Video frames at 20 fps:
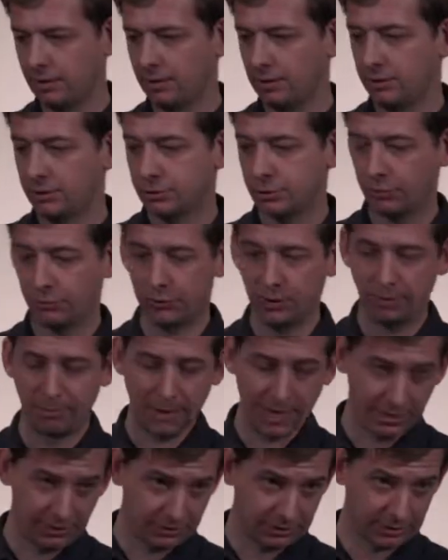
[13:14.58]
So for a
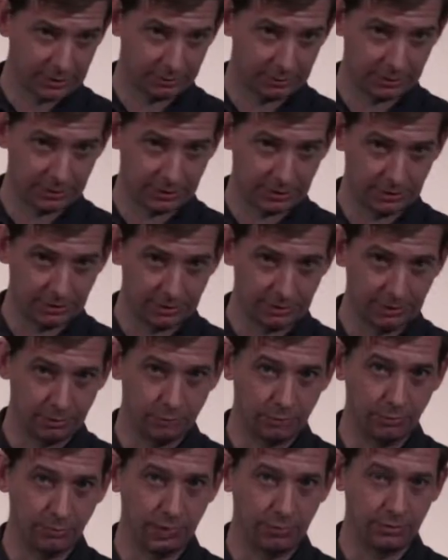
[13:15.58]
manuscript material,
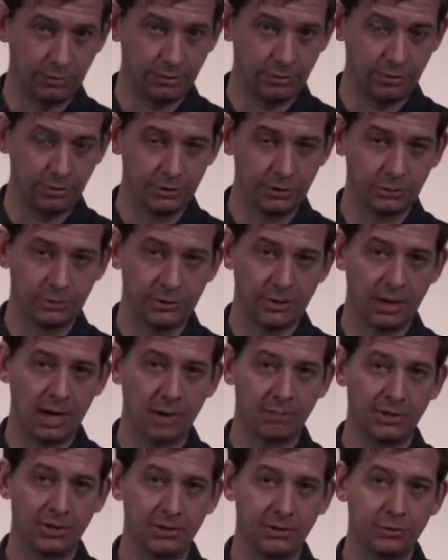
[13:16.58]
what we do is we
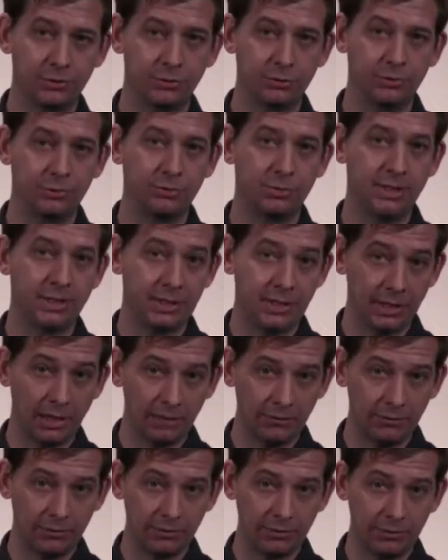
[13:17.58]
copy it to
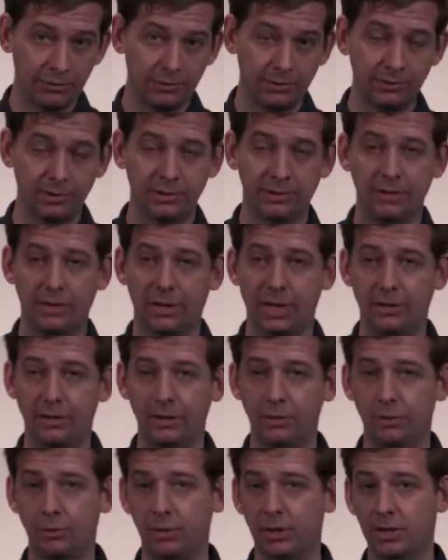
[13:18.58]
PDF, and
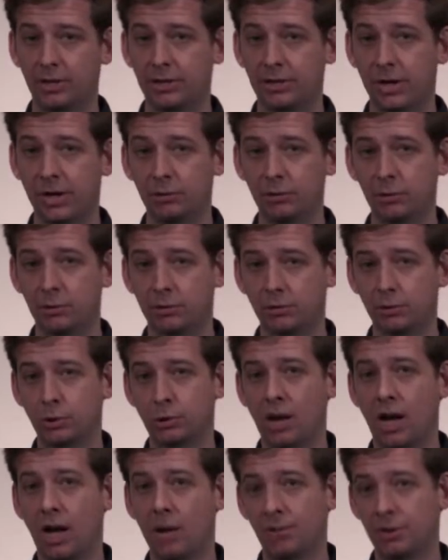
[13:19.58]
then you get a downloadable
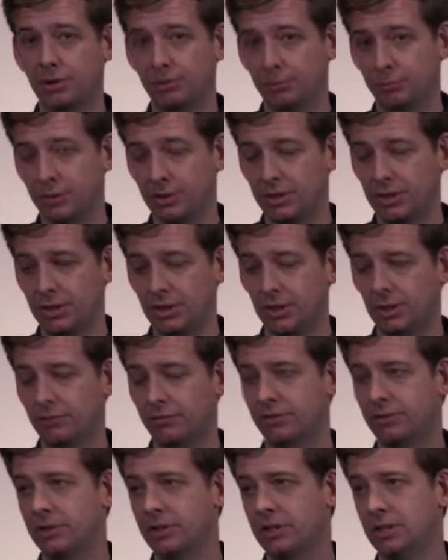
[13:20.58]
copy of a PDF.
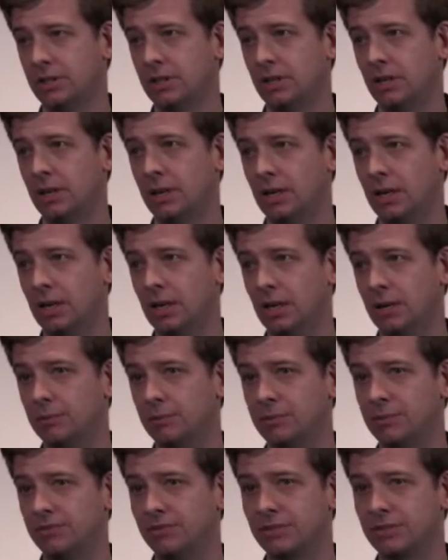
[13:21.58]

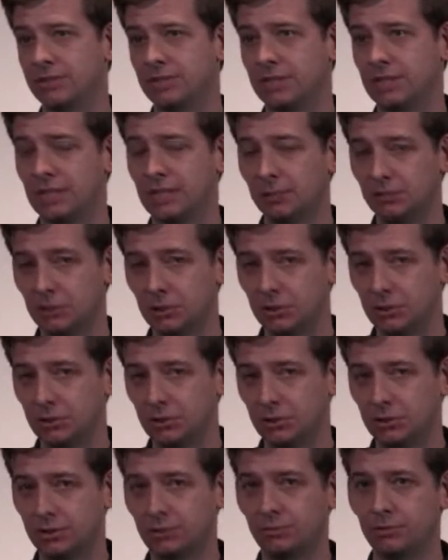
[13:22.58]
If it's an
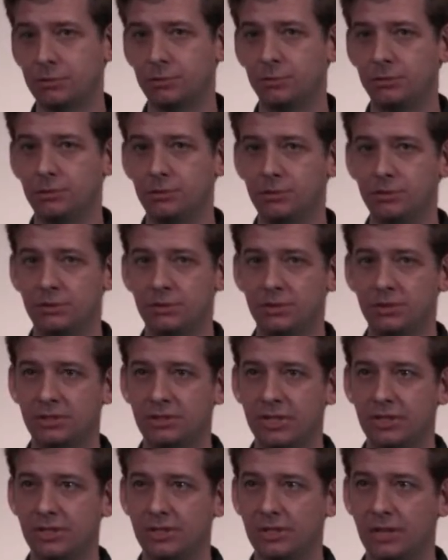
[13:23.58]
image, we would
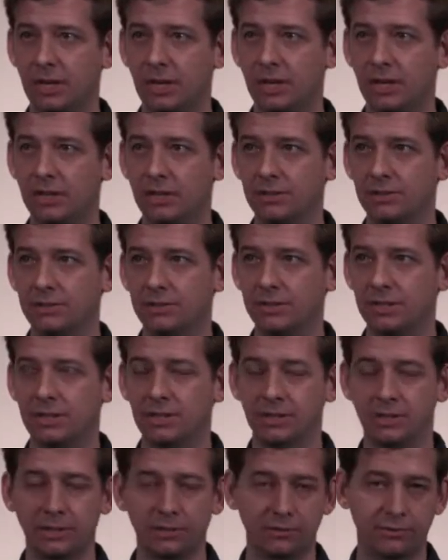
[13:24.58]
send it as a
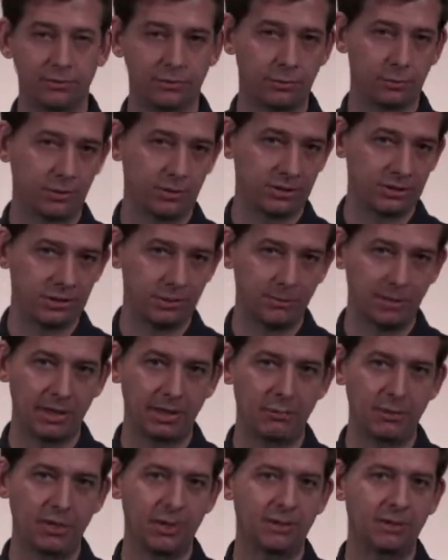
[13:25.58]
TIFF or a
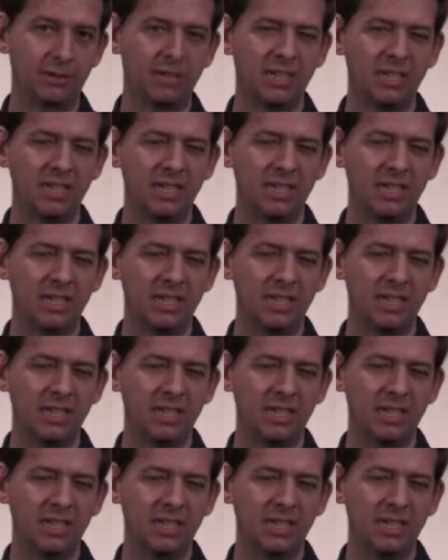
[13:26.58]
JPEG.